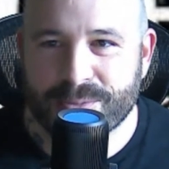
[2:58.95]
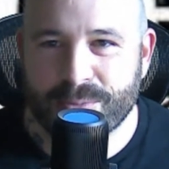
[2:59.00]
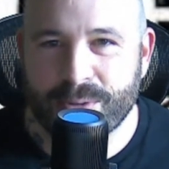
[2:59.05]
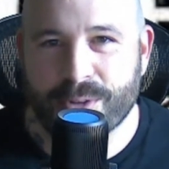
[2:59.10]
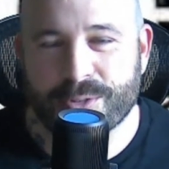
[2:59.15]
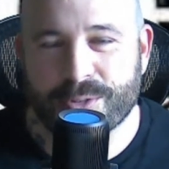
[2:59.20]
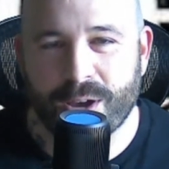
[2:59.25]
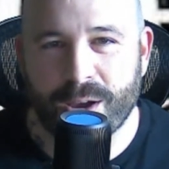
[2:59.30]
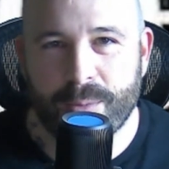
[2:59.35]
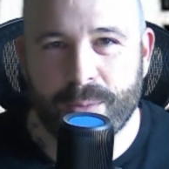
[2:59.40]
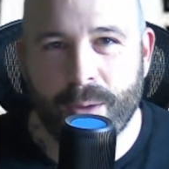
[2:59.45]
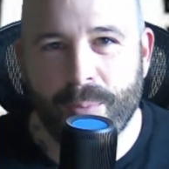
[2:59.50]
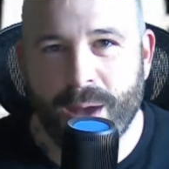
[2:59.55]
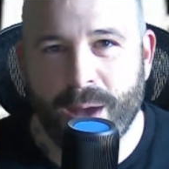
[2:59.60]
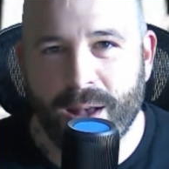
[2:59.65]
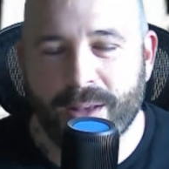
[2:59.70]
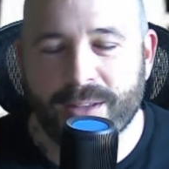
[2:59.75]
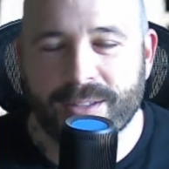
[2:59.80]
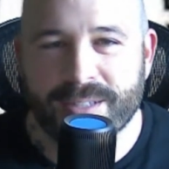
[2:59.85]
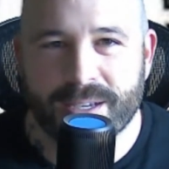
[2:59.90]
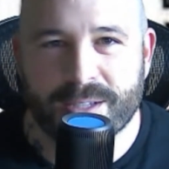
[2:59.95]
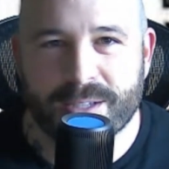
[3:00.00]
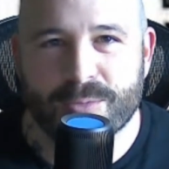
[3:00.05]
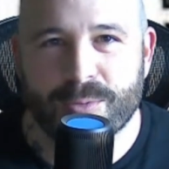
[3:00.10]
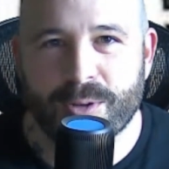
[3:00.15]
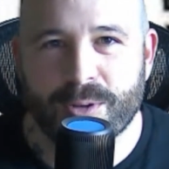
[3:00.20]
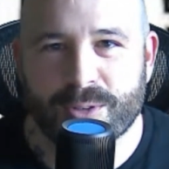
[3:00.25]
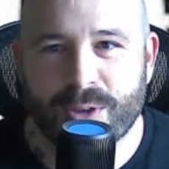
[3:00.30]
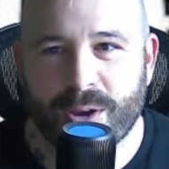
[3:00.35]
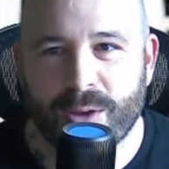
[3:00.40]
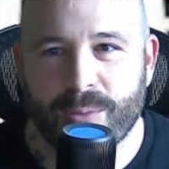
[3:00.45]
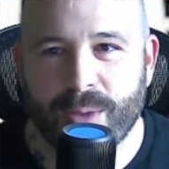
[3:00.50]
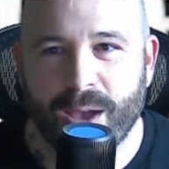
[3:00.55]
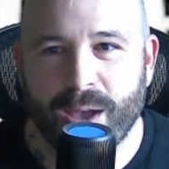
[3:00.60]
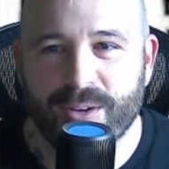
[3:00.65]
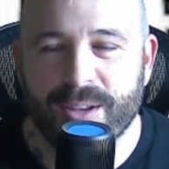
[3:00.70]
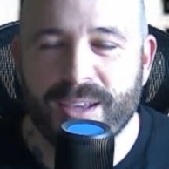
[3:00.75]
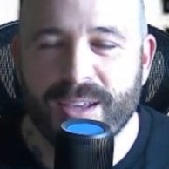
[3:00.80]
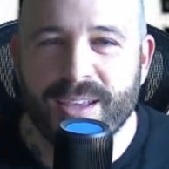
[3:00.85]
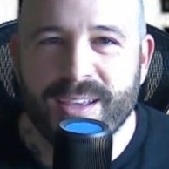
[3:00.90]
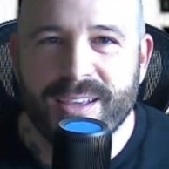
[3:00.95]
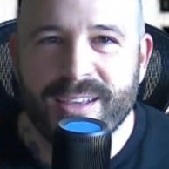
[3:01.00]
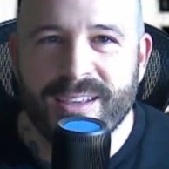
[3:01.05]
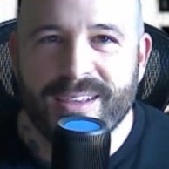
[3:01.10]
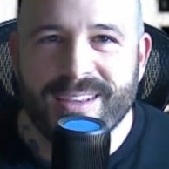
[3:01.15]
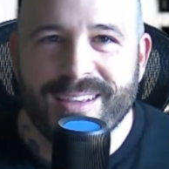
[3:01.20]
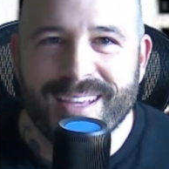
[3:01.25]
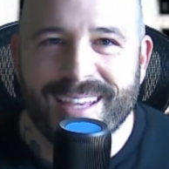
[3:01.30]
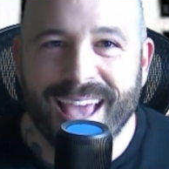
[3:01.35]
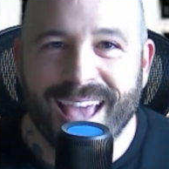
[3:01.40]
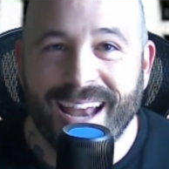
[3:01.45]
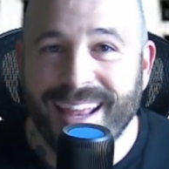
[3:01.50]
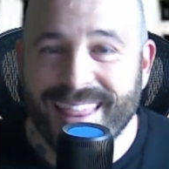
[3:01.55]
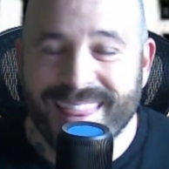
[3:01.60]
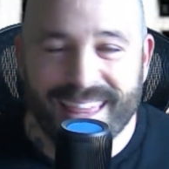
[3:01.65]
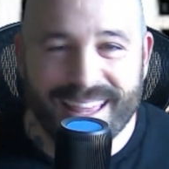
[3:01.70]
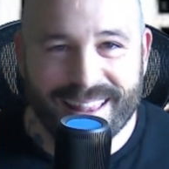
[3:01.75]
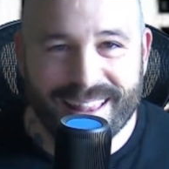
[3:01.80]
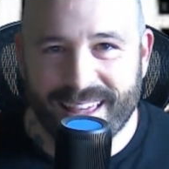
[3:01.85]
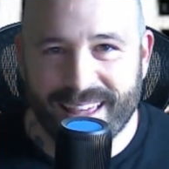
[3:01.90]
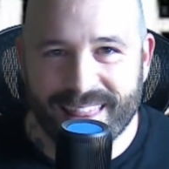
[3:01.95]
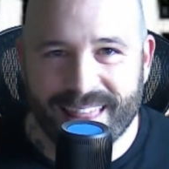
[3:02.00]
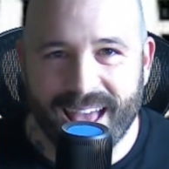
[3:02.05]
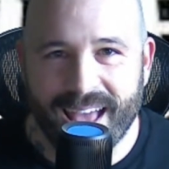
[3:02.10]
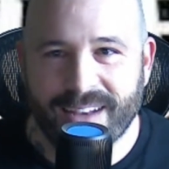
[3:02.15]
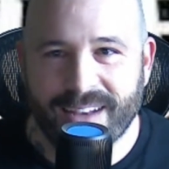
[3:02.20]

We don't talk about politics. We don't talk about anything like that.